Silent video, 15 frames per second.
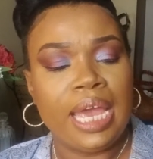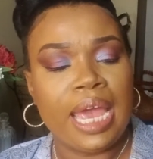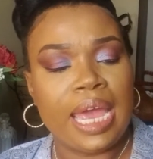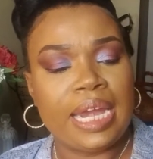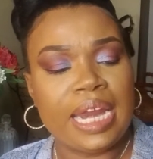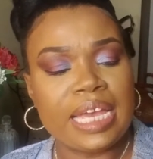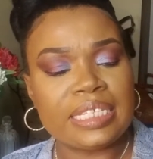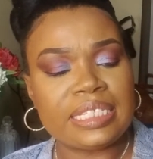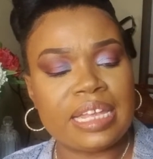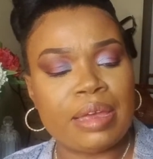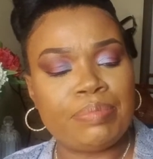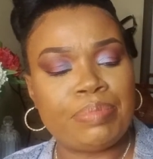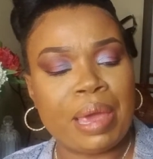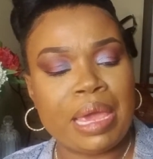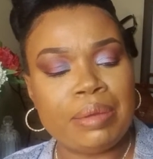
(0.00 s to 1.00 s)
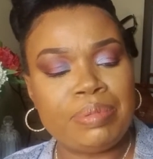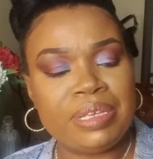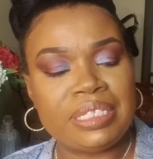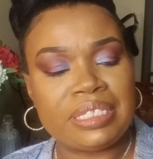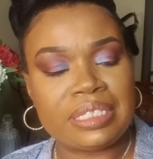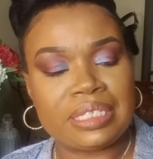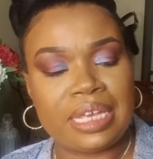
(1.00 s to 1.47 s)
and that's that baby
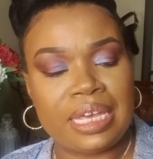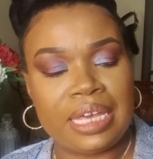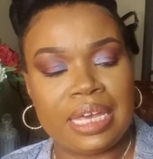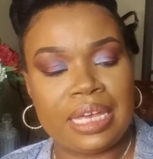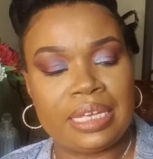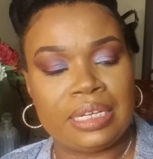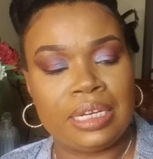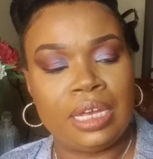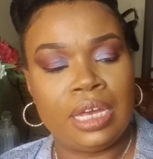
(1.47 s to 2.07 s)
skin